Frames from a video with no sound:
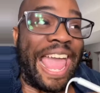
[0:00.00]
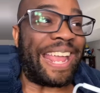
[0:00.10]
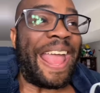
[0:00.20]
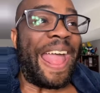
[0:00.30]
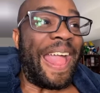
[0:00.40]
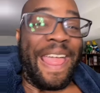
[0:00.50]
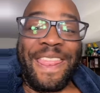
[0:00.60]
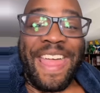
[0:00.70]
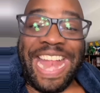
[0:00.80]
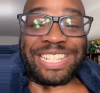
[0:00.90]
like,
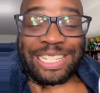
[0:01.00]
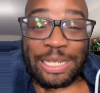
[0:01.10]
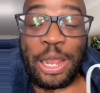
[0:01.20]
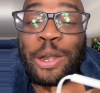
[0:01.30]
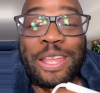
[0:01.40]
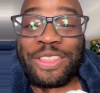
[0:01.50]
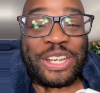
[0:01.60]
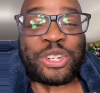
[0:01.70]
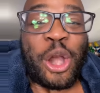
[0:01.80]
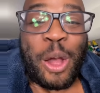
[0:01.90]
that's literally
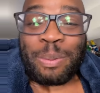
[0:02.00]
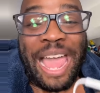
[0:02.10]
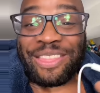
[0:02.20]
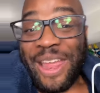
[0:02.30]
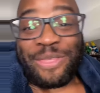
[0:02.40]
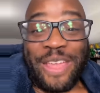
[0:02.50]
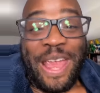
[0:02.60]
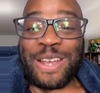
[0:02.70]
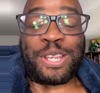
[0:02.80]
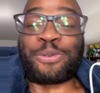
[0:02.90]
the trope. Like, they're
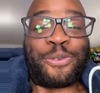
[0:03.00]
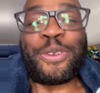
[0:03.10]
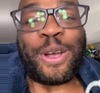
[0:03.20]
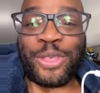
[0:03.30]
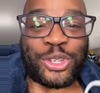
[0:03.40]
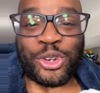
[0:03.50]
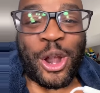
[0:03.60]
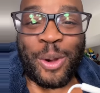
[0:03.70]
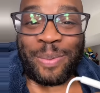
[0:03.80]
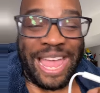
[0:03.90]
there to fulfill the
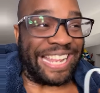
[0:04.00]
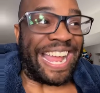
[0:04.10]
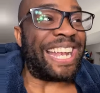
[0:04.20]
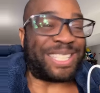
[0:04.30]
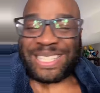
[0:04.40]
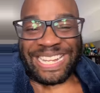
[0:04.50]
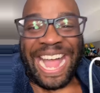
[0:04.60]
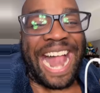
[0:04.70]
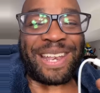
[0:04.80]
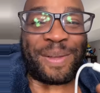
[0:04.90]
trope. Like, that's
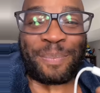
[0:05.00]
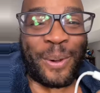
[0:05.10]
kind of the